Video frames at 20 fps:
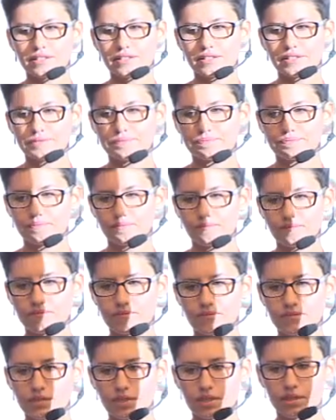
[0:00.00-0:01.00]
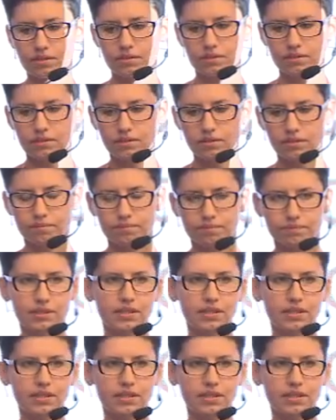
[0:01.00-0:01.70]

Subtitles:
update cache